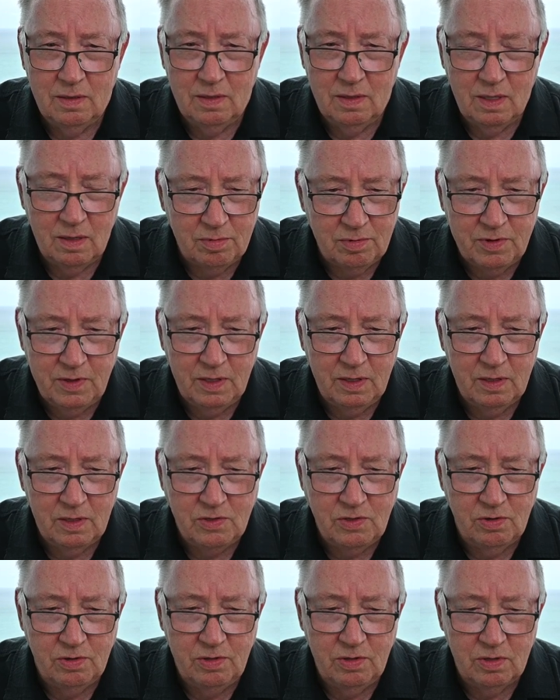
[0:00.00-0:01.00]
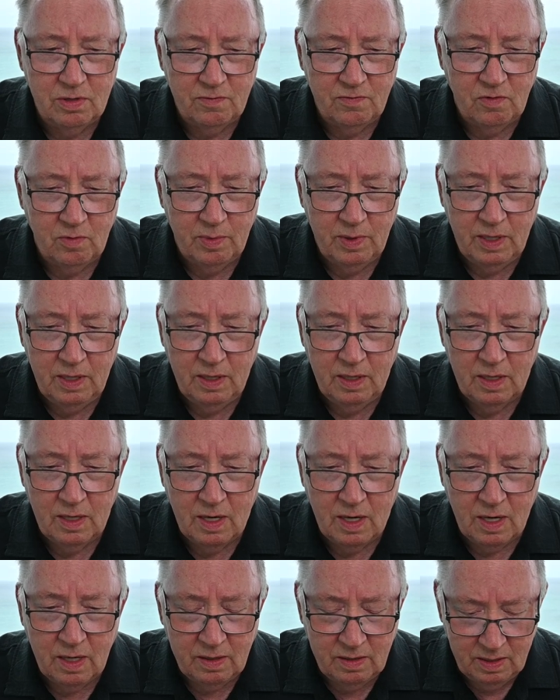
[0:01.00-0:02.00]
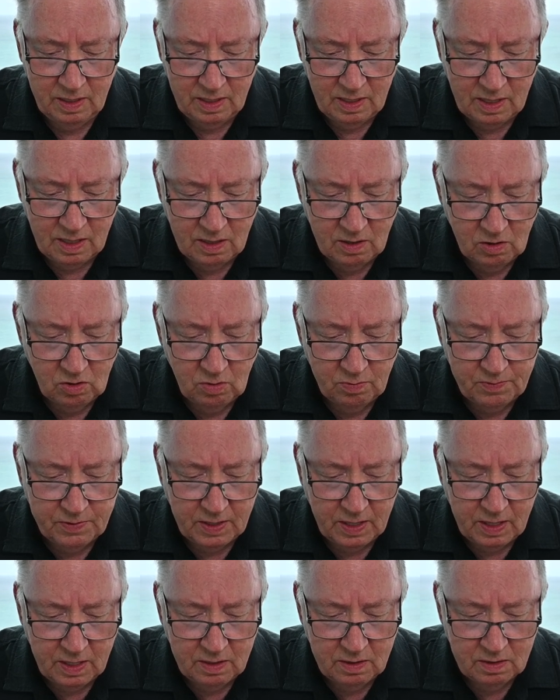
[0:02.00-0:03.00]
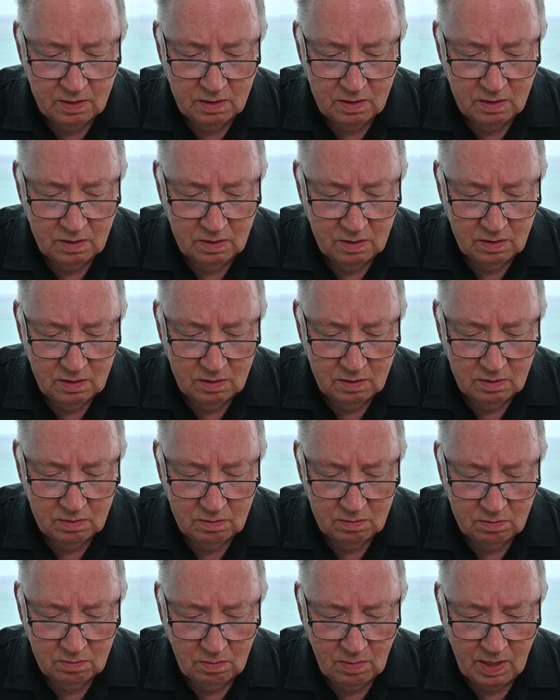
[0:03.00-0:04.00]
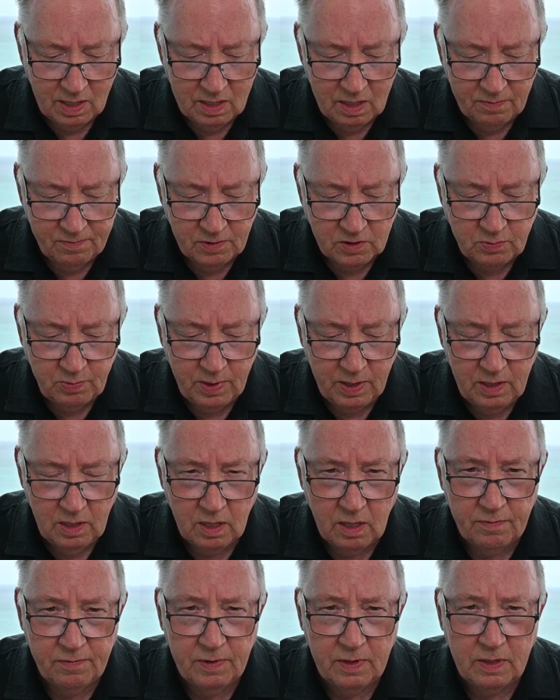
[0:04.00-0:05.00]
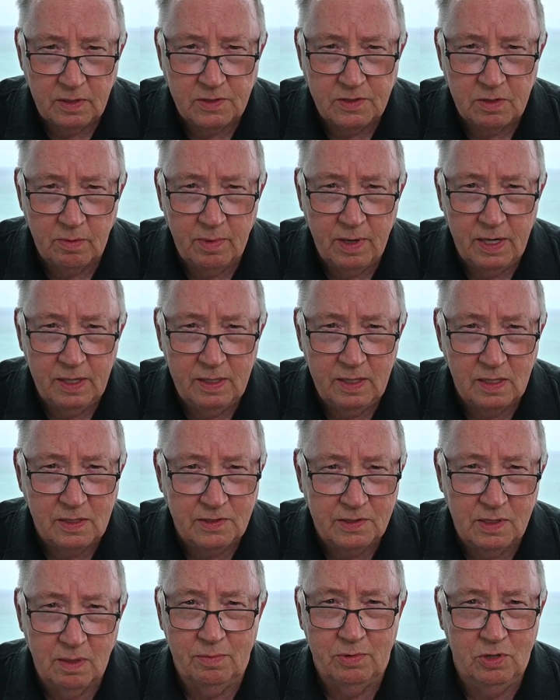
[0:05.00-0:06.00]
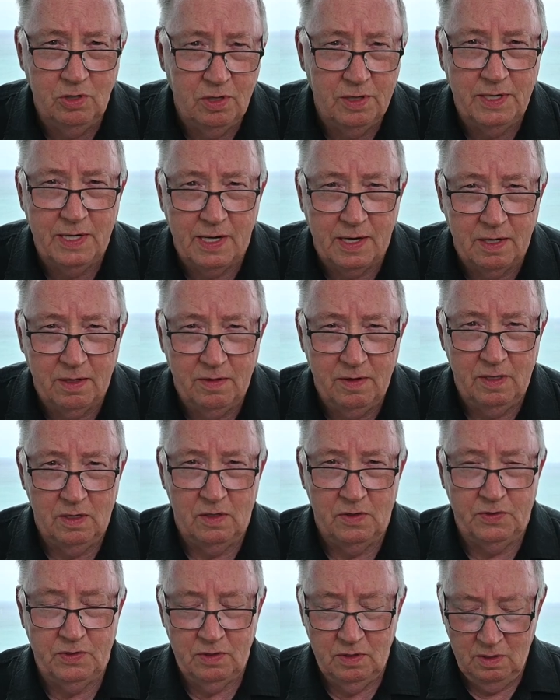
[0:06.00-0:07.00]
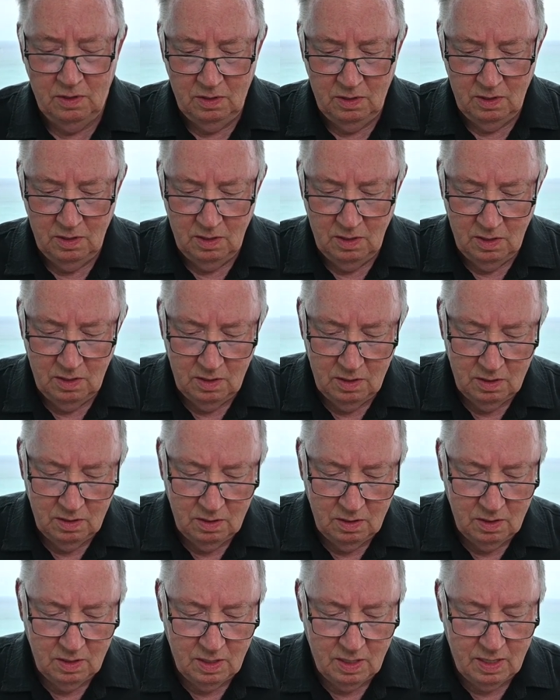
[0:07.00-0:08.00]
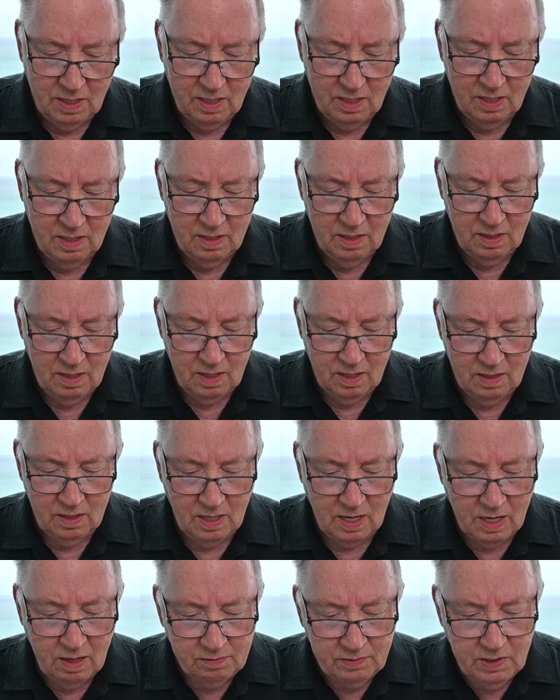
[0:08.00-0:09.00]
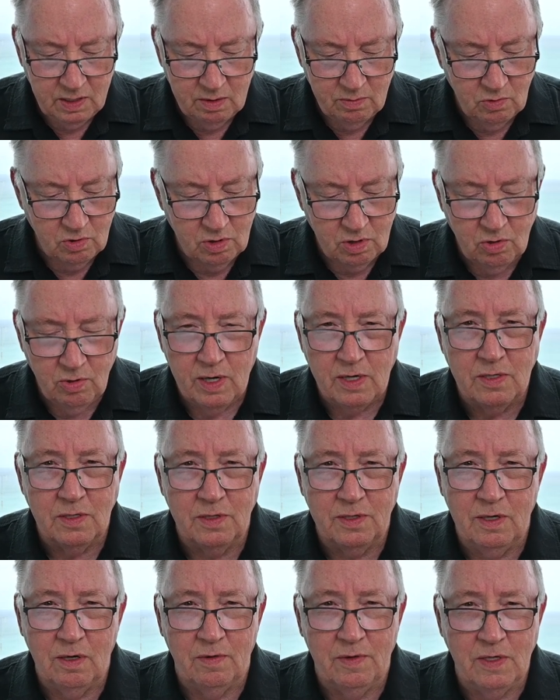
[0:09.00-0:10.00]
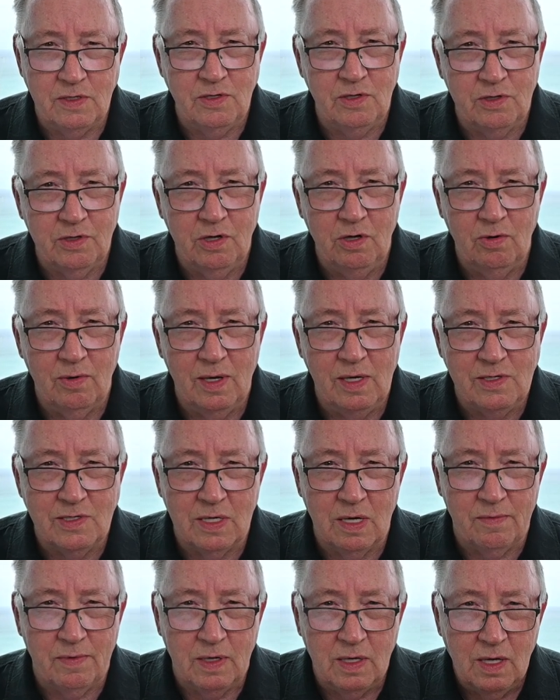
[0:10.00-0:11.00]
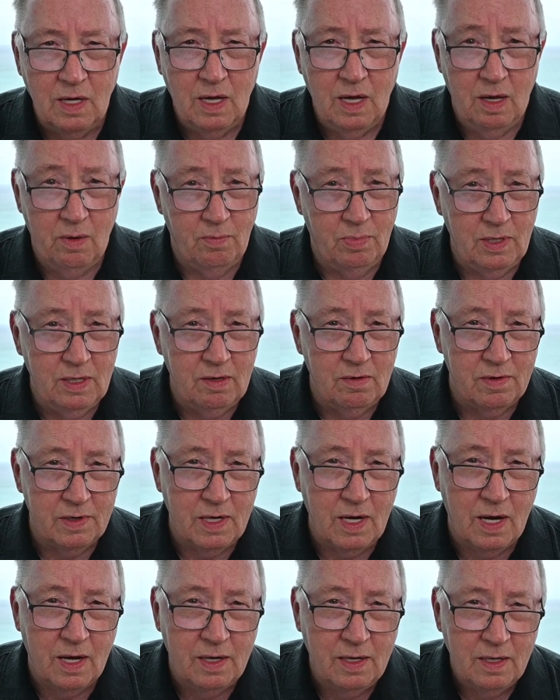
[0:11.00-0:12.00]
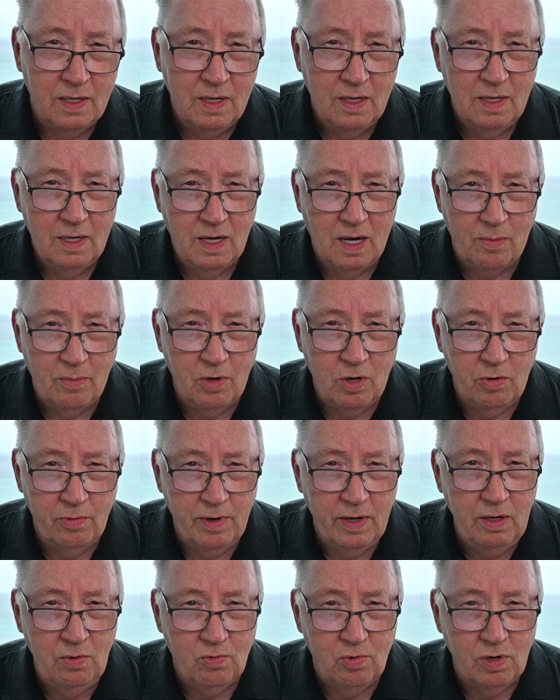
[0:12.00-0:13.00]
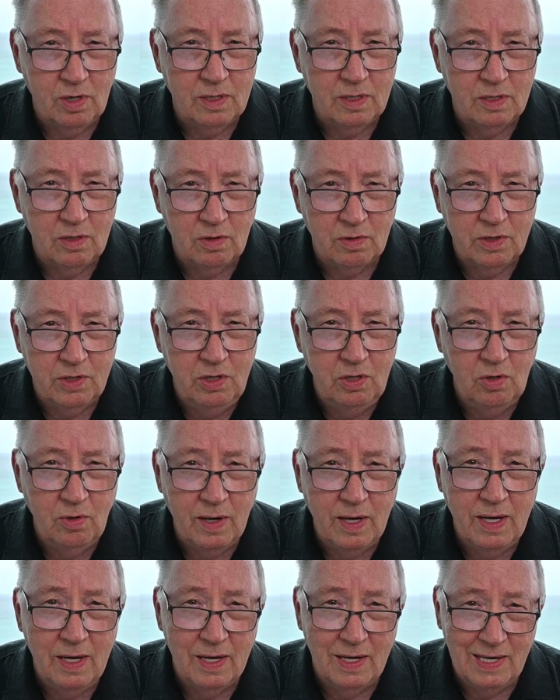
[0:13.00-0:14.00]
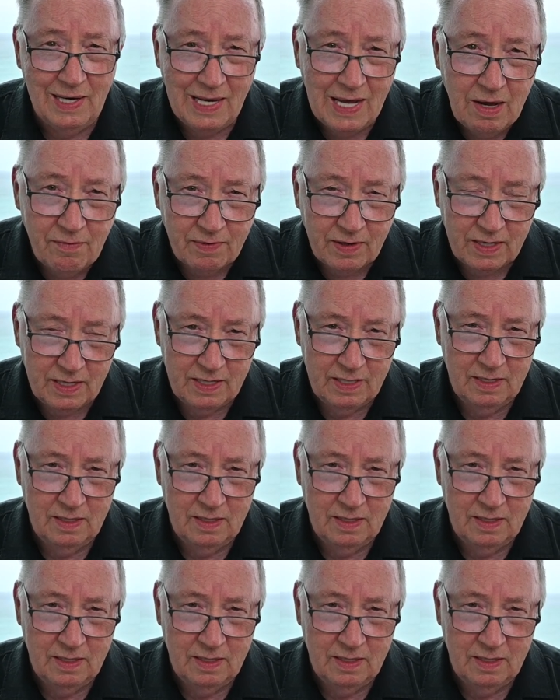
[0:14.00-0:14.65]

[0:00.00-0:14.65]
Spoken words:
everything that you're doing for me. I hope that my efforts pay off and somebody gets some good out of this. I have 10 more questions here. This is QA-7. And believe it or not, I'm already working on QA-11.